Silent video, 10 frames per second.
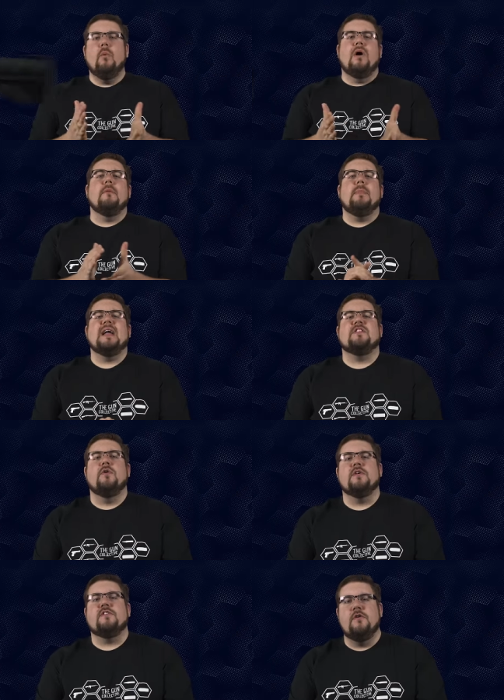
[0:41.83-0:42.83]
Welcome back
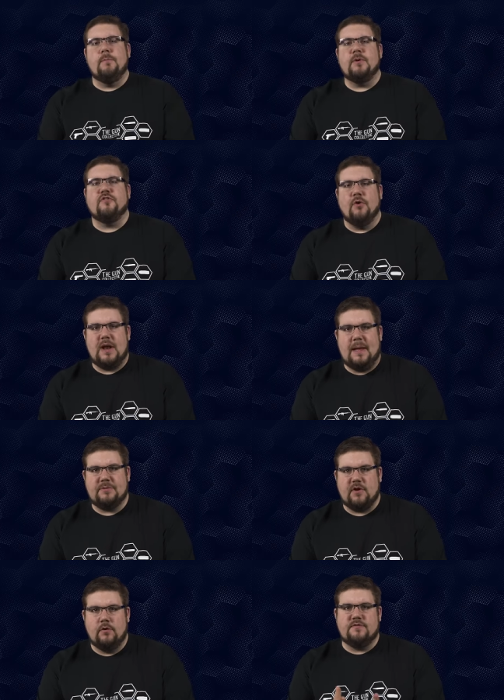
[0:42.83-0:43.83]
to a super short
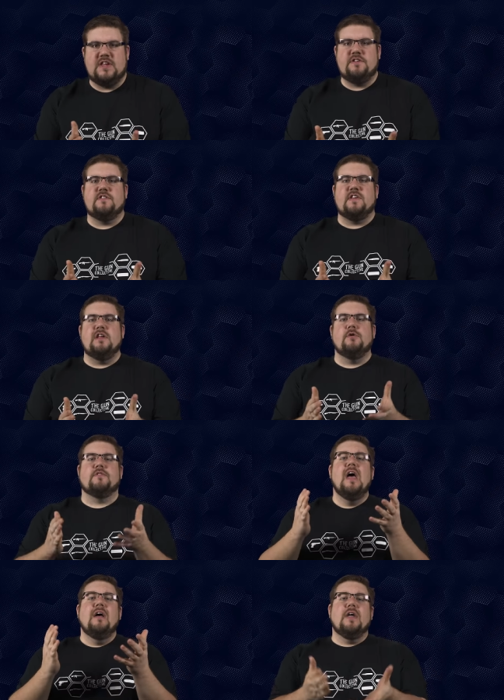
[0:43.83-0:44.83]
episode of TGC
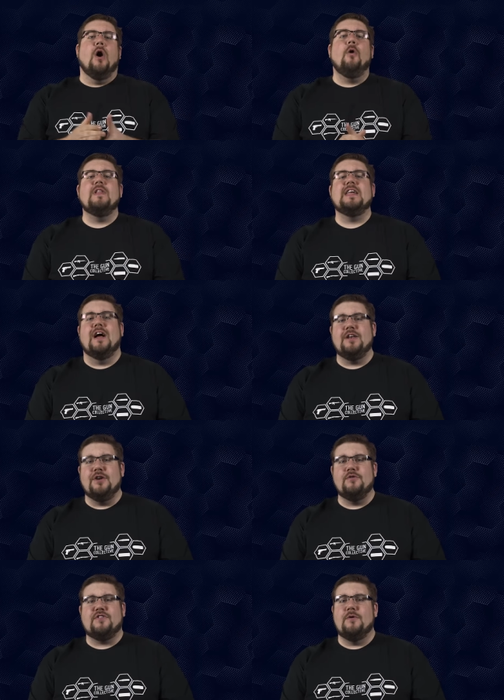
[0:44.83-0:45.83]
News, the only gun
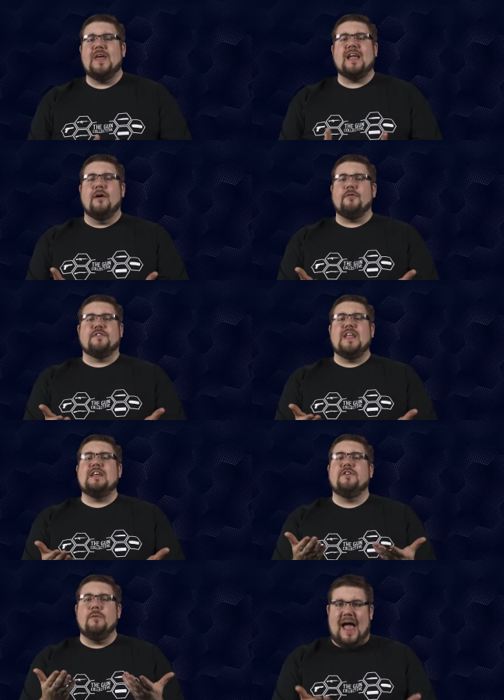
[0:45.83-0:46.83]
news show that covers
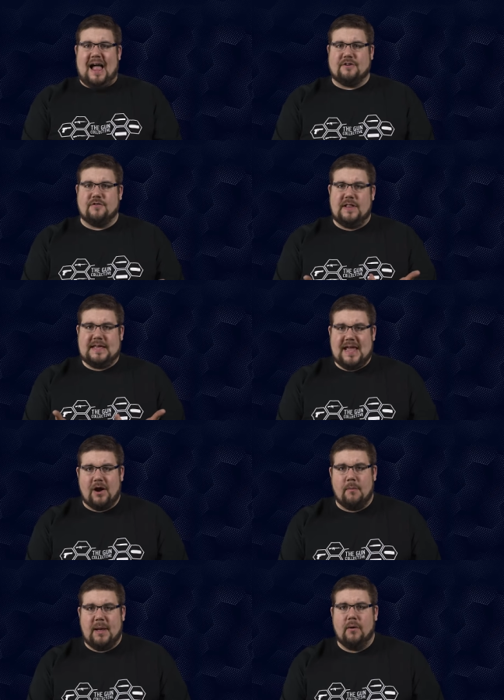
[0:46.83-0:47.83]
things you actually
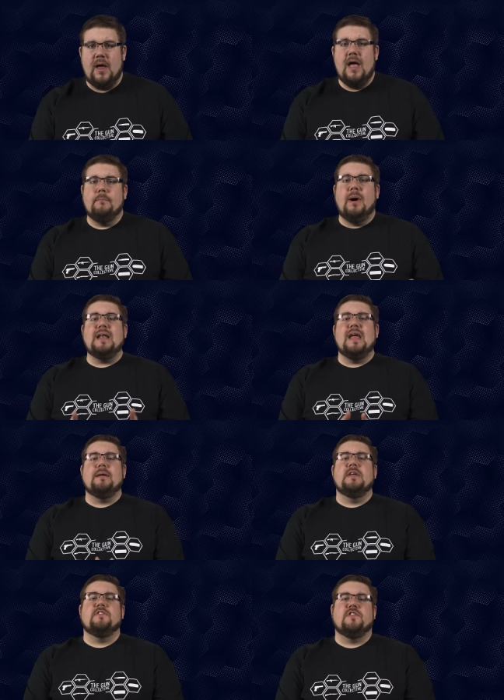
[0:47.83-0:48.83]
care about. My
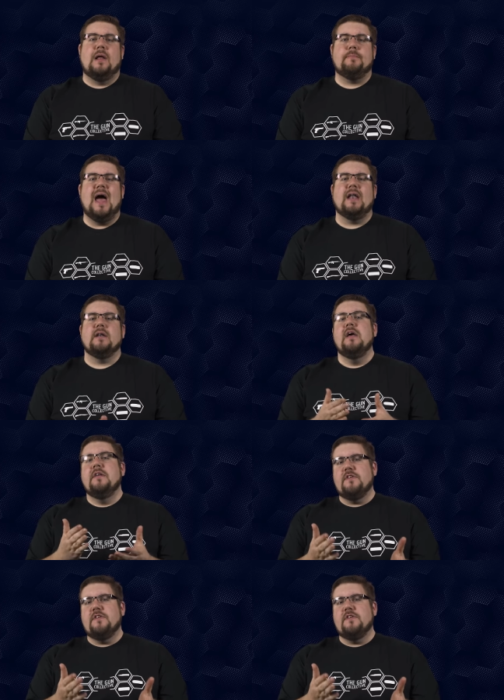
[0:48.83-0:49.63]
name is Jon Patton.